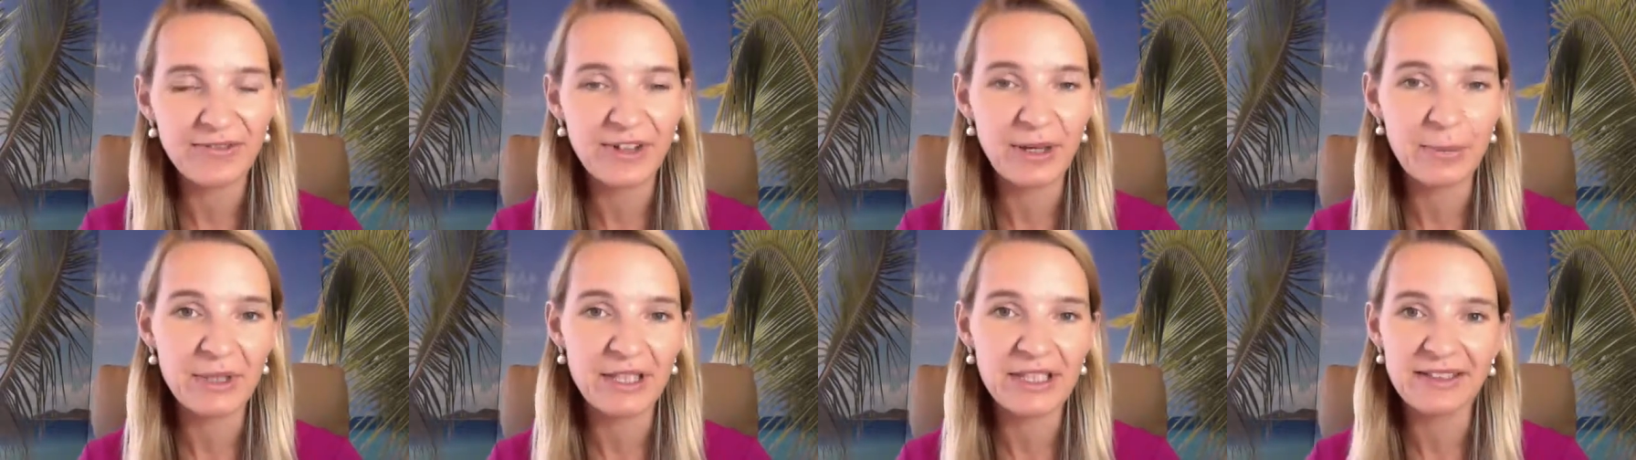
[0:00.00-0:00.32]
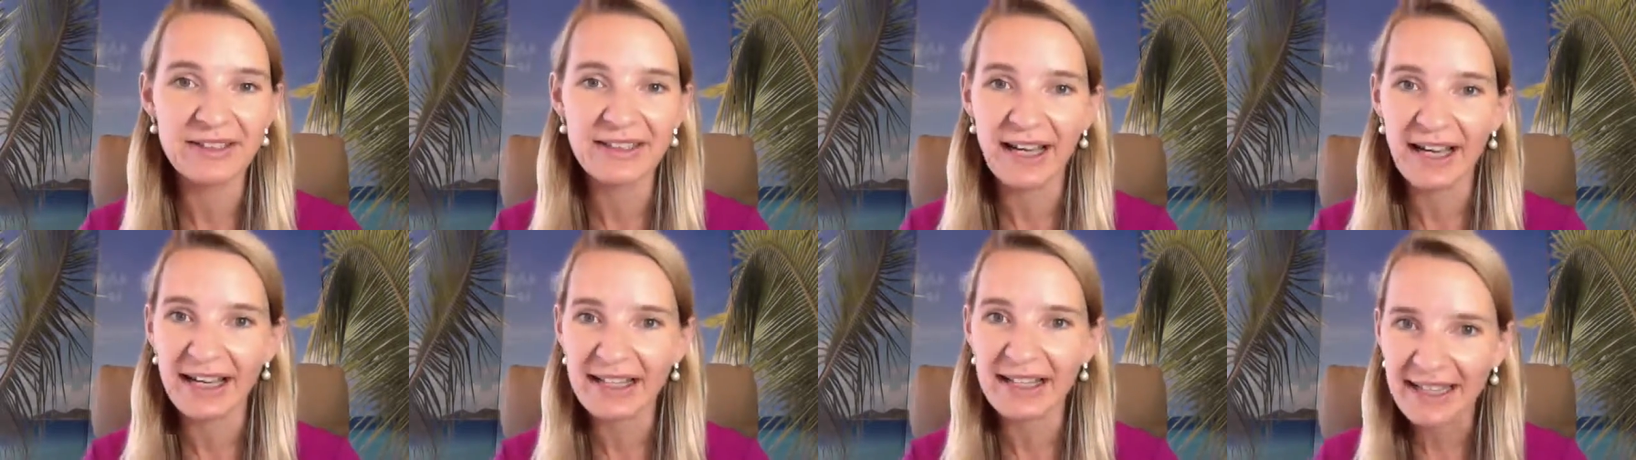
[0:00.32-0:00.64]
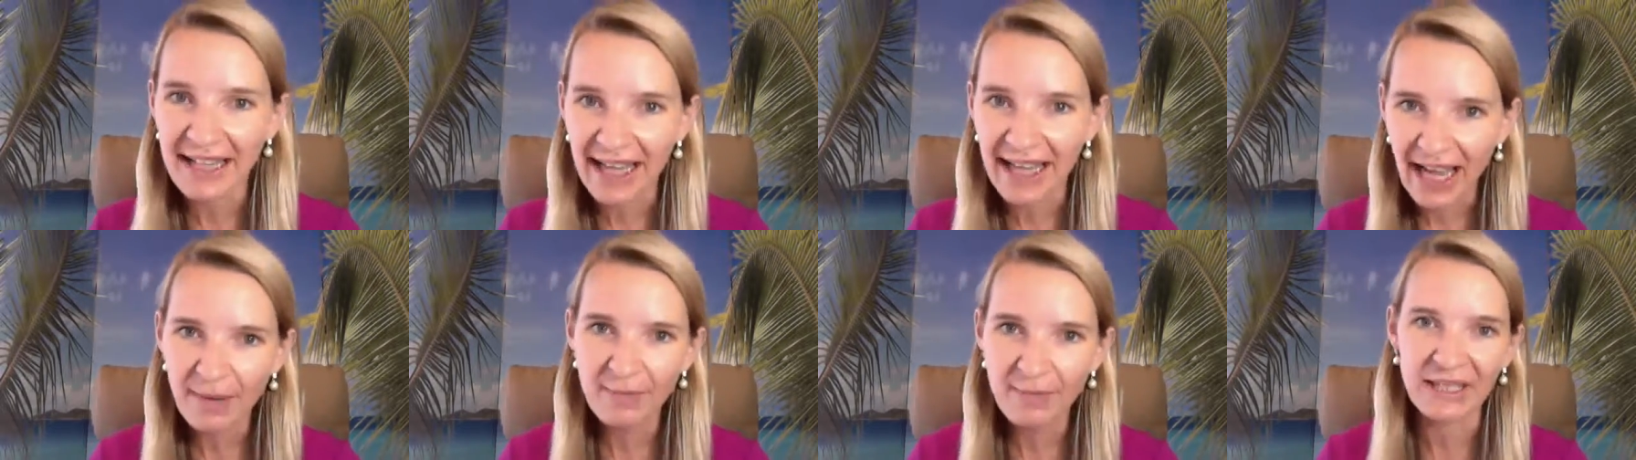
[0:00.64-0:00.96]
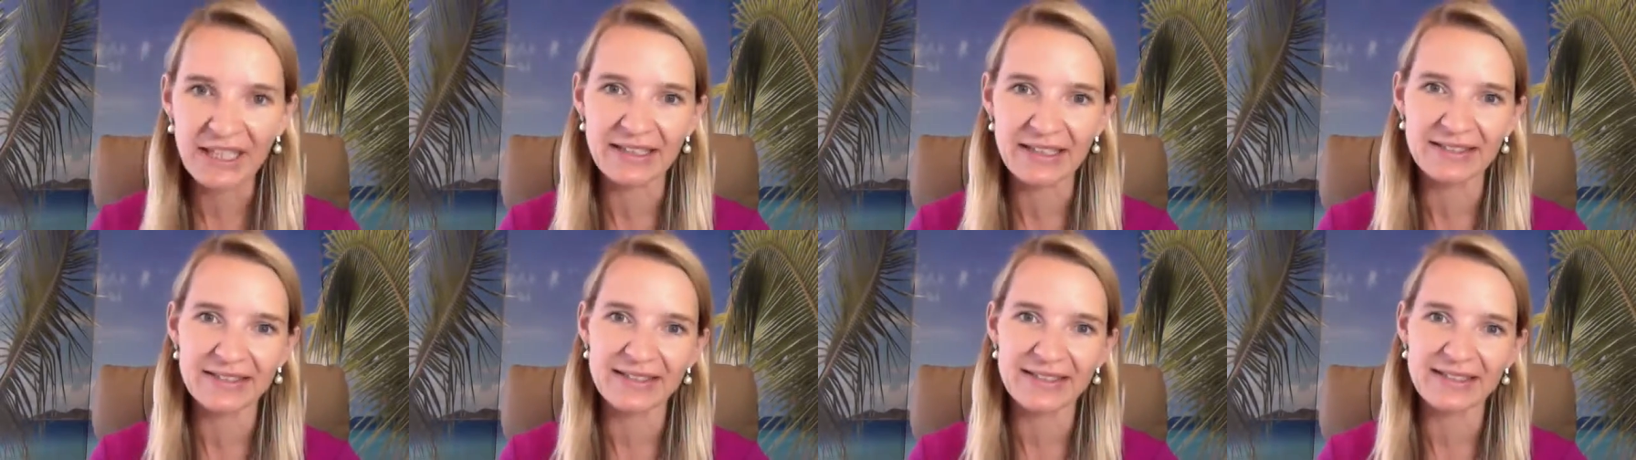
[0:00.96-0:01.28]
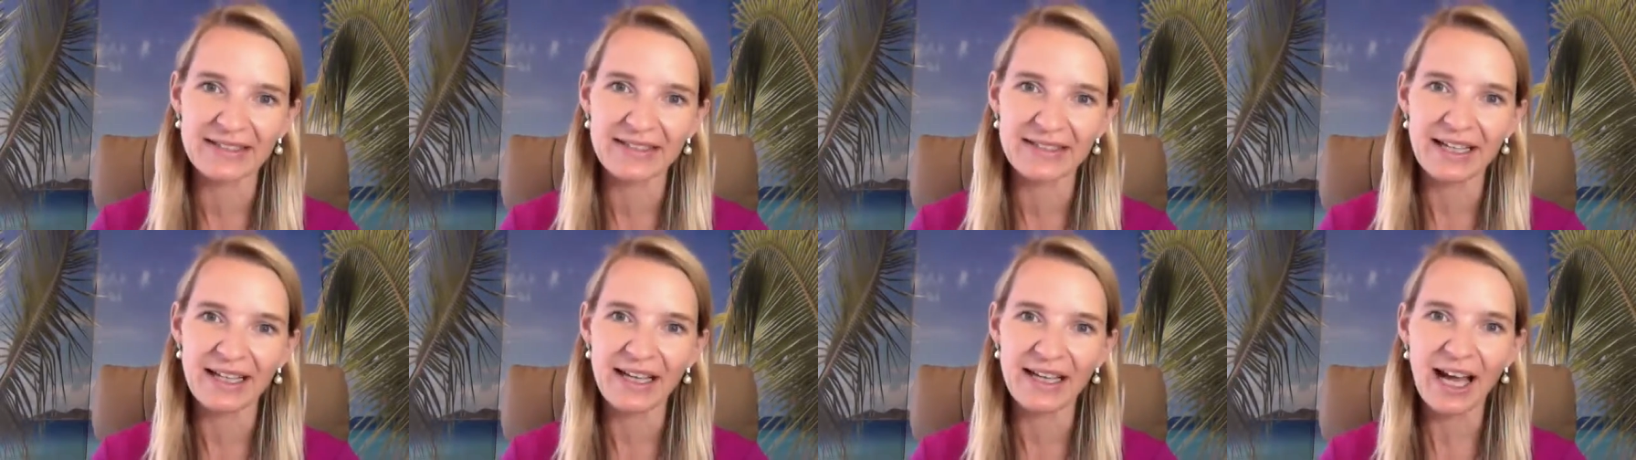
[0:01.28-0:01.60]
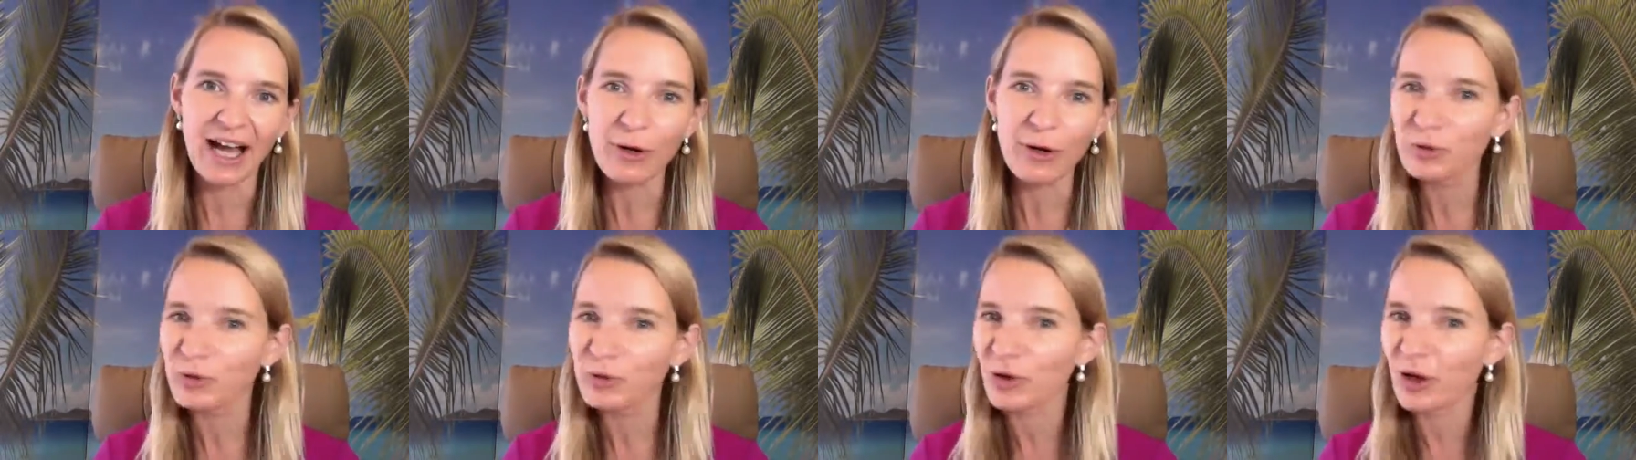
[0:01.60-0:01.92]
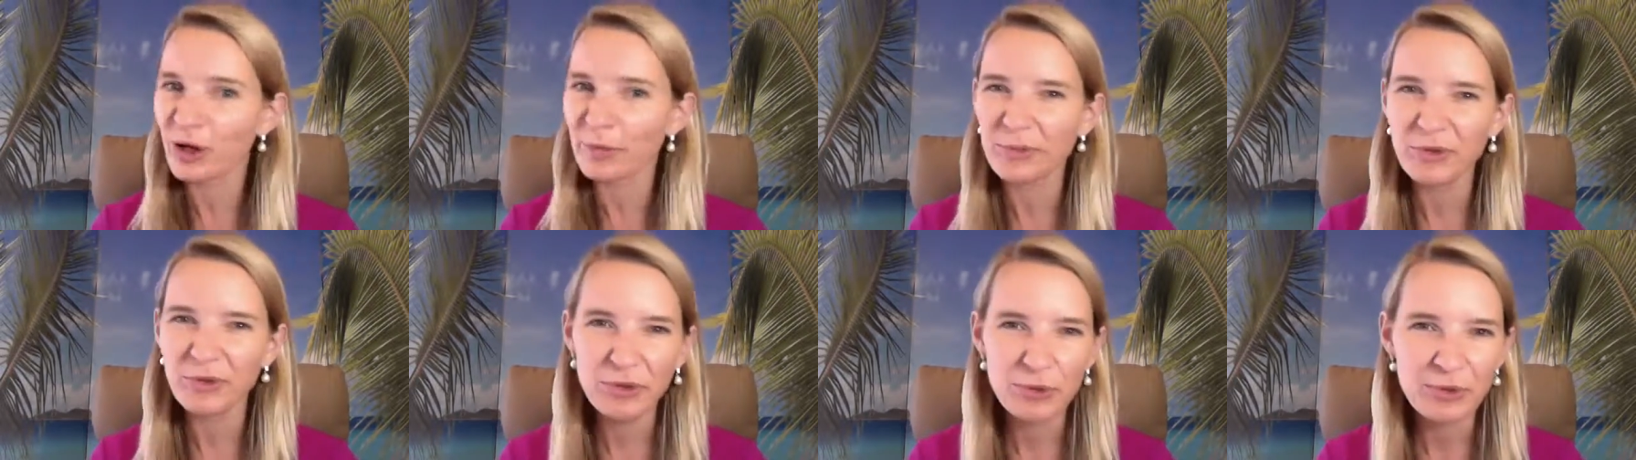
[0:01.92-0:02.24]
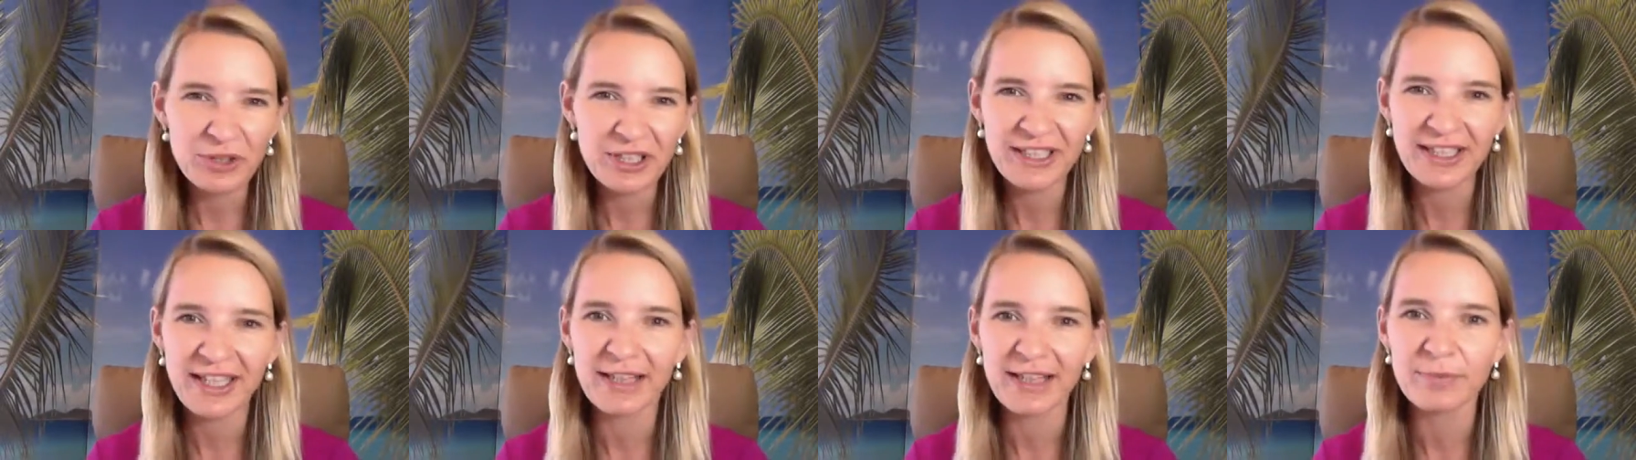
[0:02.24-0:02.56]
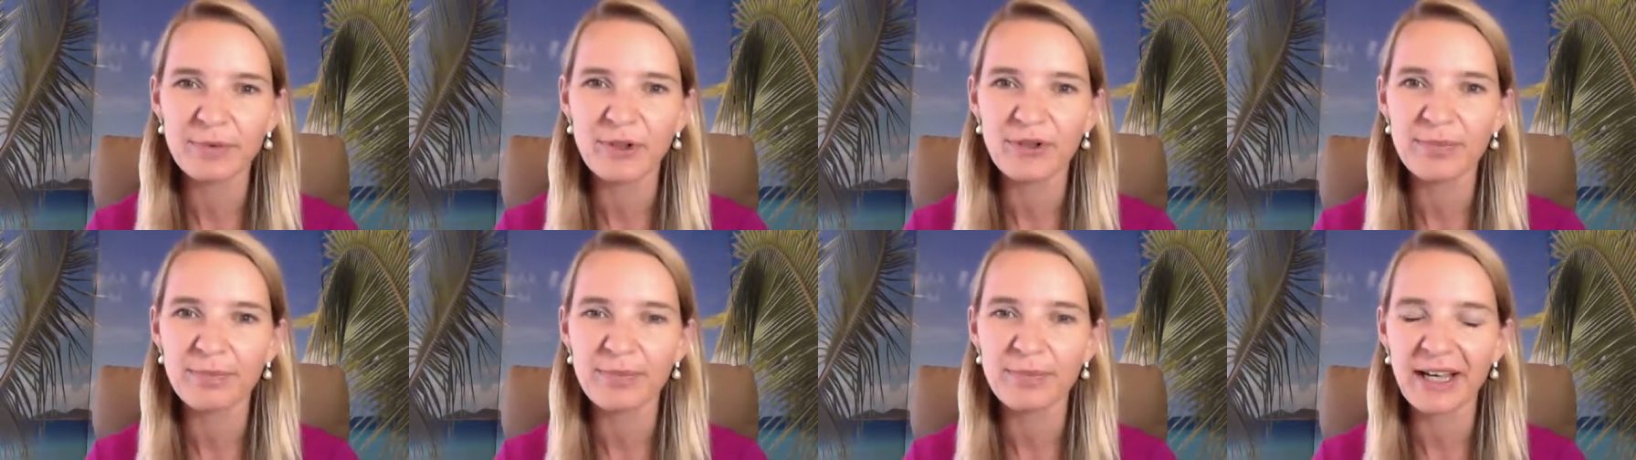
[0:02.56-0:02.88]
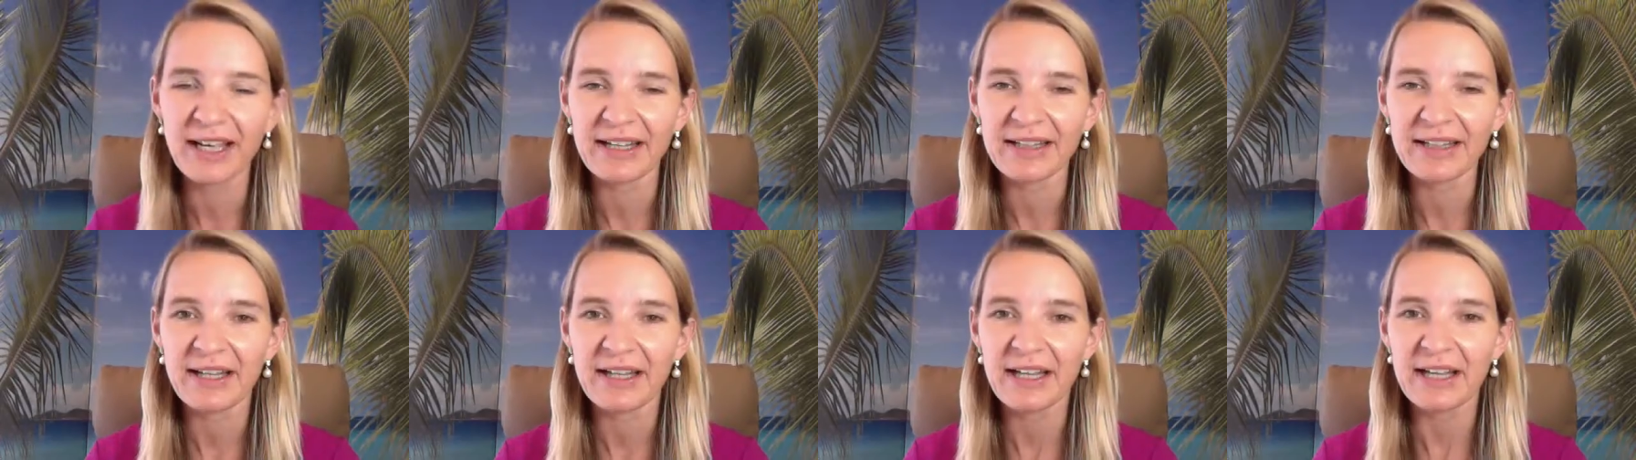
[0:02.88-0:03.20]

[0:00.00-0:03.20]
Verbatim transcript: feminine dynamics? How to communicate with men,